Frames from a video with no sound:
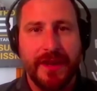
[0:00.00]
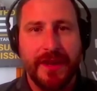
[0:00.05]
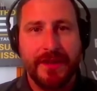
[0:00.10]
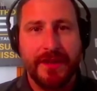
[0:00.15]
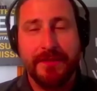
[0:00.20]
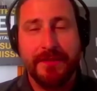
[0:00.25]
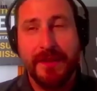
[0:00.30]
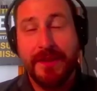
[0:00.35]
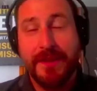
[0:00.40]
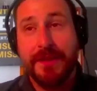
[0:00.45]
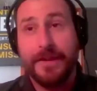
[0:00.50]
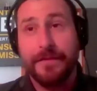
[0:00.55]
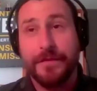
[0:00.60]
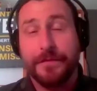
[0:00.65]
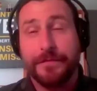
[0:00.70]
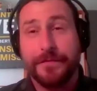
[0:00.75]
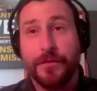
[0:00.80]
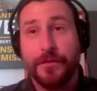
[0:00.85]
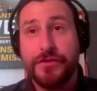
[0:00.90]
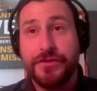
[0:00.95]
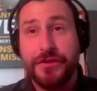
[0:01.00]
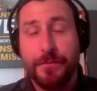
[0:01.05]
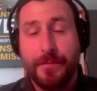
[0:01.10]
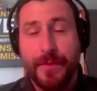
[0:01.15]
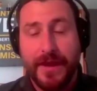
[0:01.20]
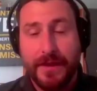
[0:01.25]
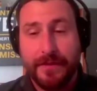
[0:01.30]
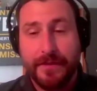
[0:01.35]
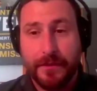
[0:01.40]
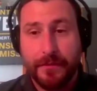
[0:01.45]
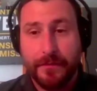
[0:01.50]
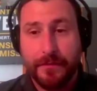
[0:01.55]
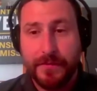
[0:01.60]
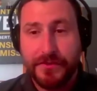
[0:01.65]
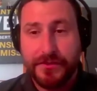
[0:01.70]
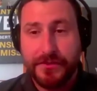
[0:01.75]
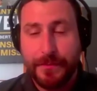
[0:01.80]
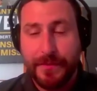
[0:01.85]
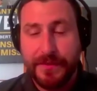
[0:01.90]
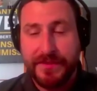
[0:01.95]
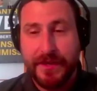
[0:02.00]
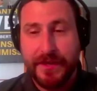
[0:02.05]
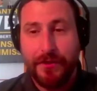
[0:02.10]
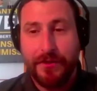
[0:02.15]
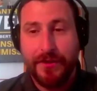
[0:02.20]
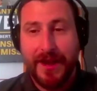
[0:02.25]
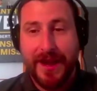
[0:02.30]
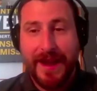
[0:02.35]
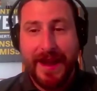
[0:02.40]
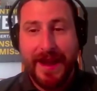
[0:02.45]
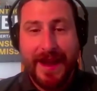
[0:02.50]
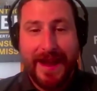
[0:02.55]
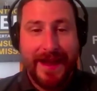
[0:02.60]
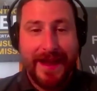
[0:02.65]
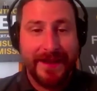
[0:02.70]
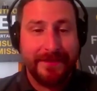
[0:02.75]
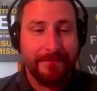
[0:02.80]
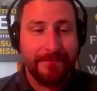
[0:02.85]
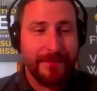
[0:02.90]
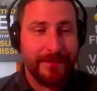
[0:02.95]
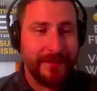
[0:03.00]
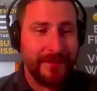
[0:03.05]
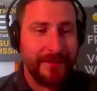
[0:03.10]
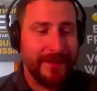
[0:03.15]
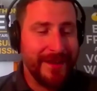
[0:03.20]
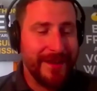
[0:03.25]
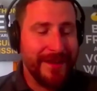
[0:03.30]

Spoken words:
And in the first debate that Mr. Patel and I had with,